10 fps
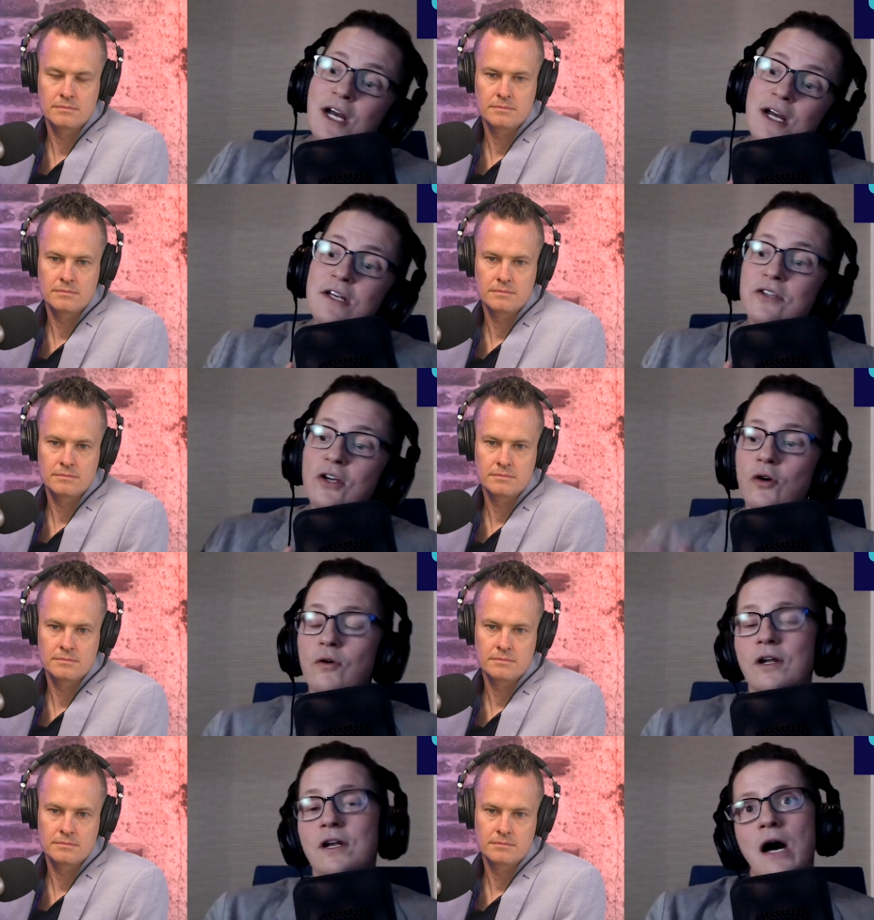Speaker 1: So
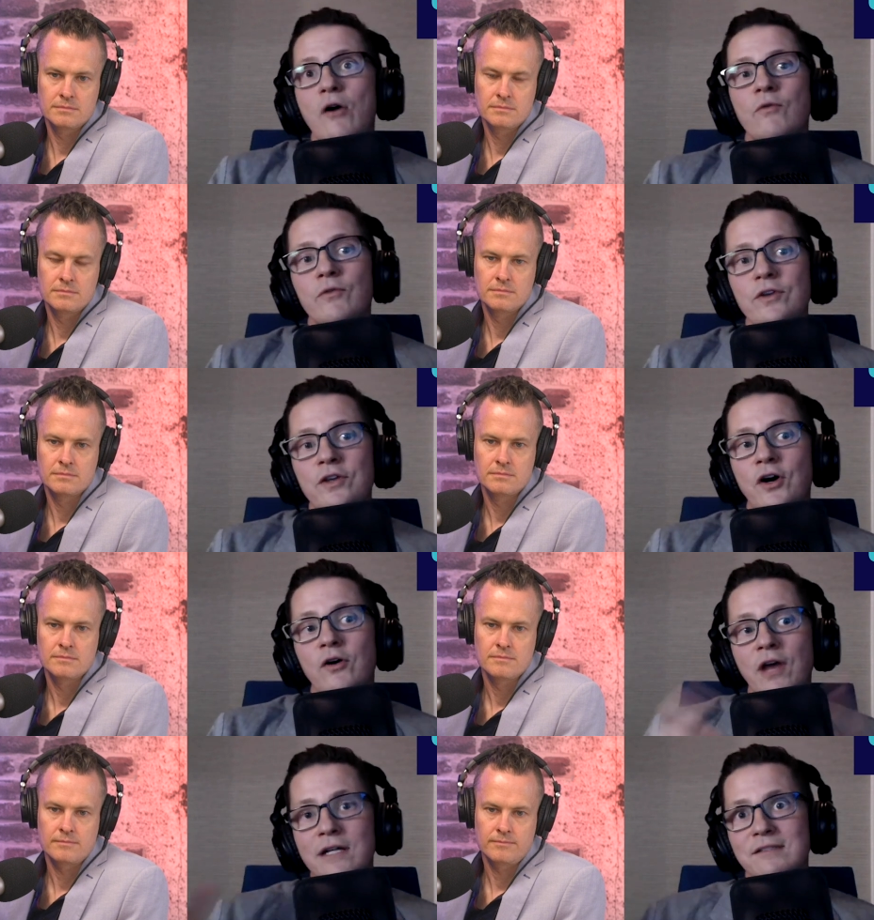now, you know,
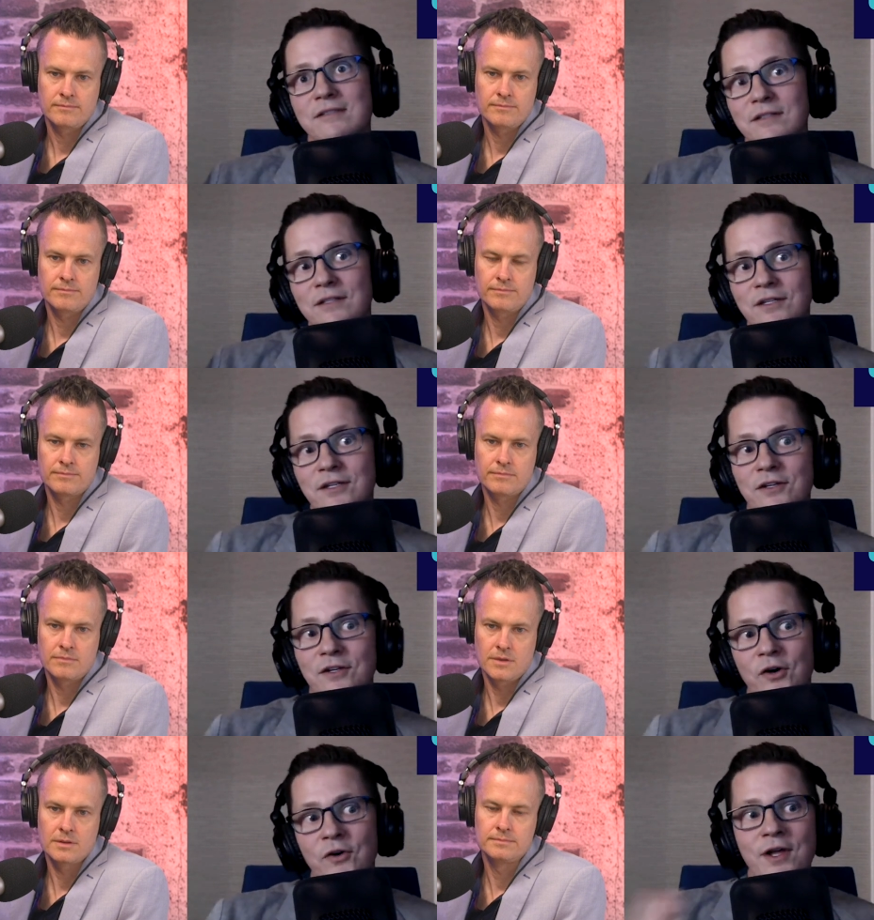that's you
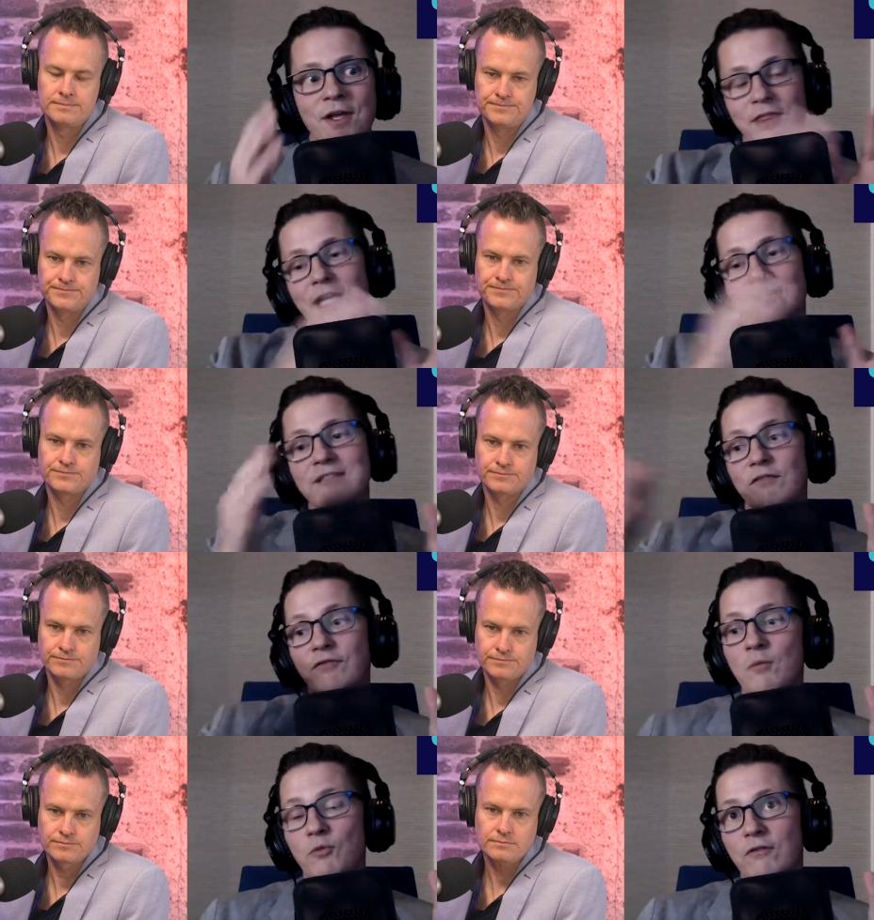know that's the
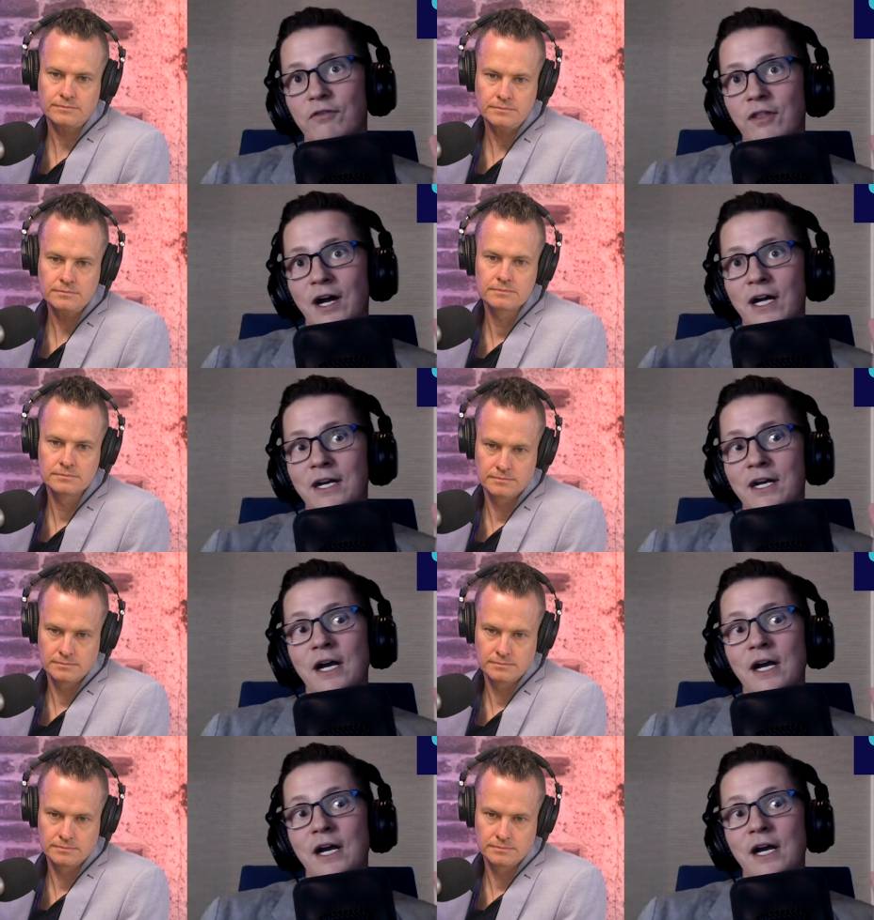framework for that.